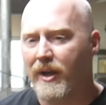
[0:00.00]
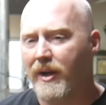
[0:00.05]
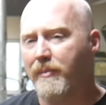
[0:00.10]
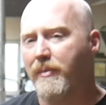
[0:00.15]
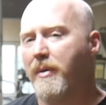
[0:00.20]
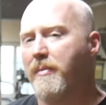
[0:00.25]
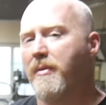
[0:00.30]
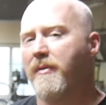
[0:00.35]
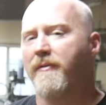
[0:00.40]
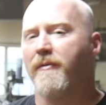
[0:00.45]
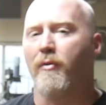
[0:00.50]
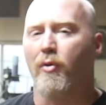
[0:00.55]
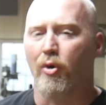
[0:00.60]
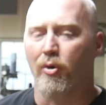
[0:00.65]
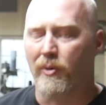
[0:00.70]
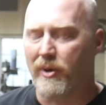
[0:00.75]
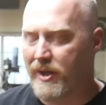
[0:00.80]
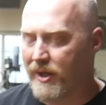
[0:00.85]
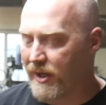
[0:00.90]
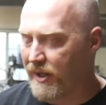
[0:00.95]
But
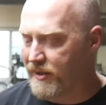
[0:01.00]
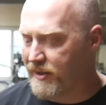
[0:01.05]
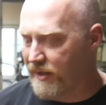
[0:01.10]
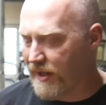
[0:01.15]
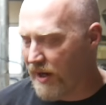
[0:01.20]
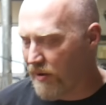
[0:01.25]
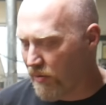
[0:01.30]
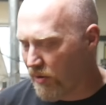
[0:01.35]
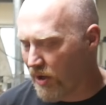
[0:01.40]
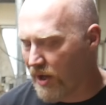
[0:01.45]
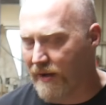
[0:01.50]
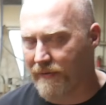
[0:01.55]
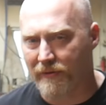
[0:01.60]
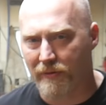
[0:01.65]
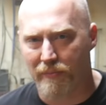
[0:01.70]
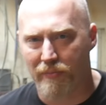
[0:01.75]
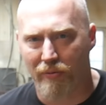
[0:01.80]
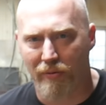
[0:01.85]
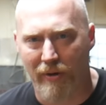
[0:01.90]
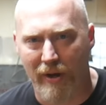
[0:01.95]
before we get to that, we're going to have
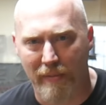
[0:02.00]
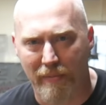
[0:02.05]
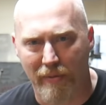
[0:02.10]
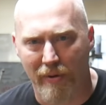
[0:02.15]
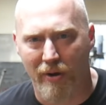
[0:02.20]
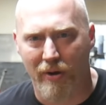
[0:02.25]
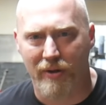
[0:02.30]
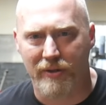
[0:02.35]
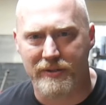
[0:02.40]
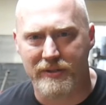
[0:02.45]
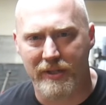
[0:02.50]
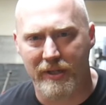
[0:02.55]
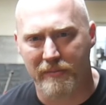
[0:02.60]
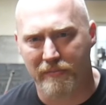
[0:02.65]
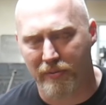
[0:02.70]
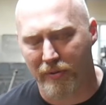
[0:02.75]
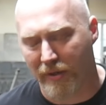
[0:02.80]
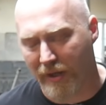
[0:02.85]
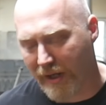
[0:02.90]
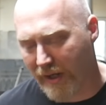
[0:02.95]
to prep our
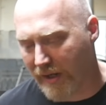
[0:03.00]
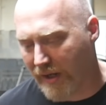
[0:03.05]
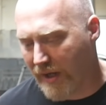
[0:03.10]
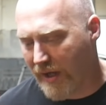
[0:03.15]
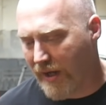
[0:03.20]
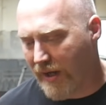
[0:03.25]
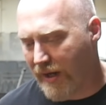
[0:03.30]
skid plate.